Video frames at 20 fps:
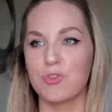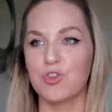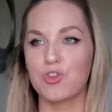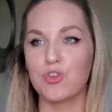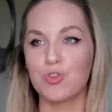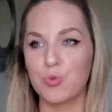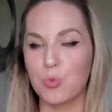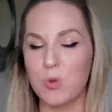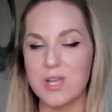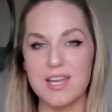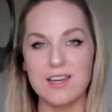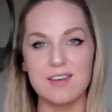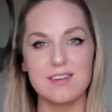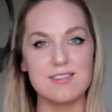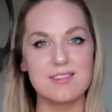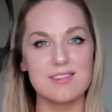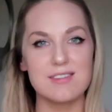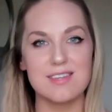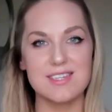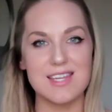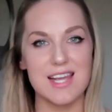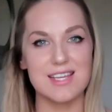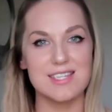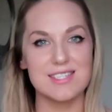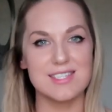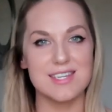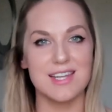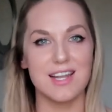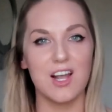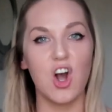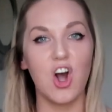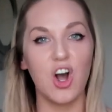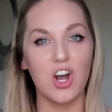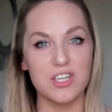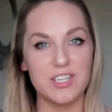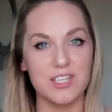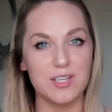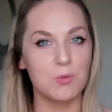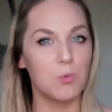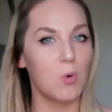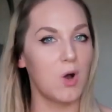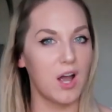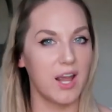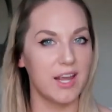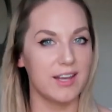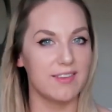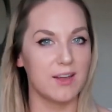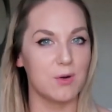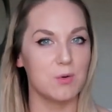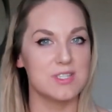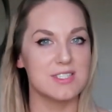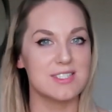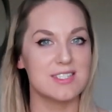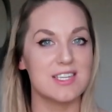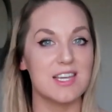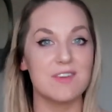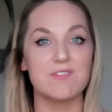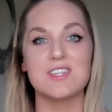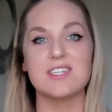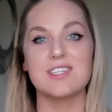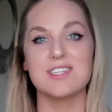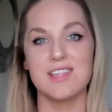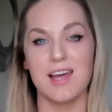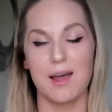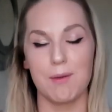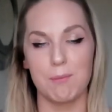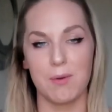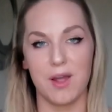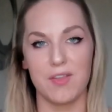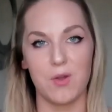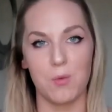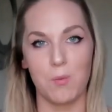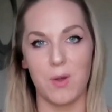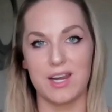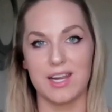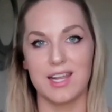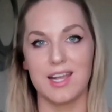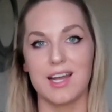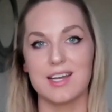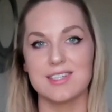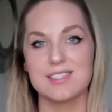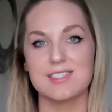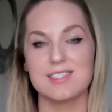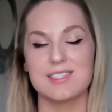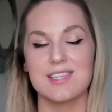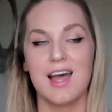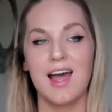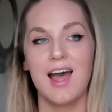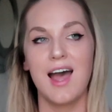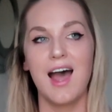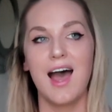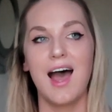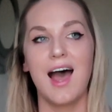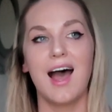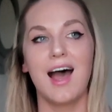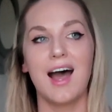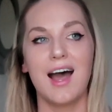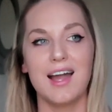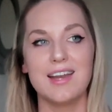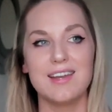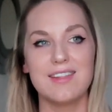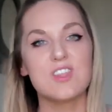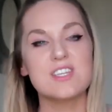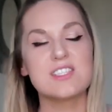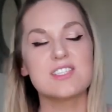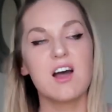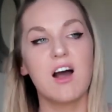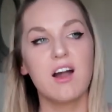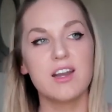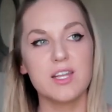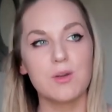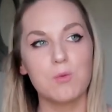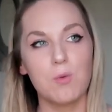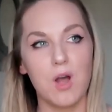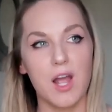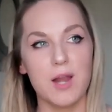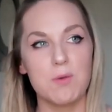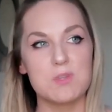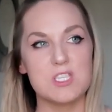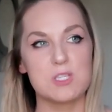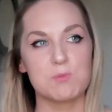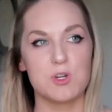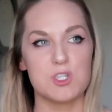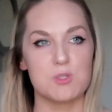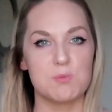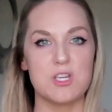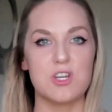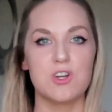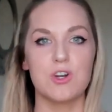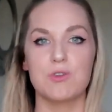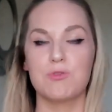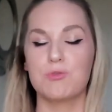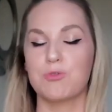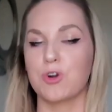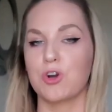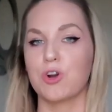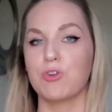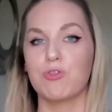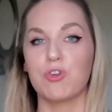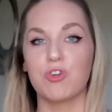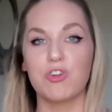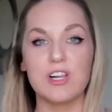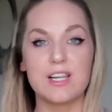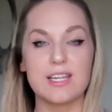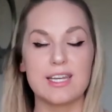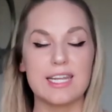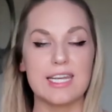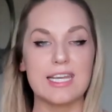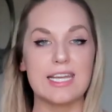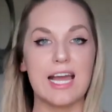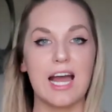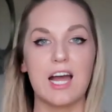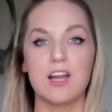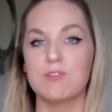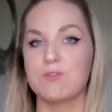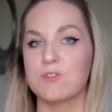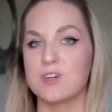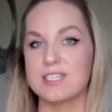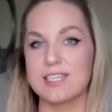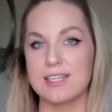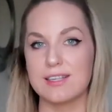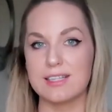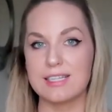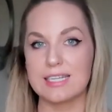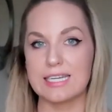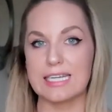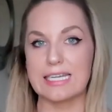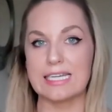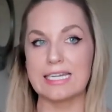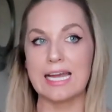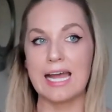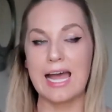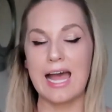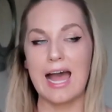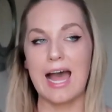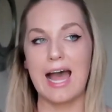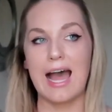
sweet, tasting honey wine that was gifted to them by their wedding guests. And this honey wine was supposed to be good for virility and fertility,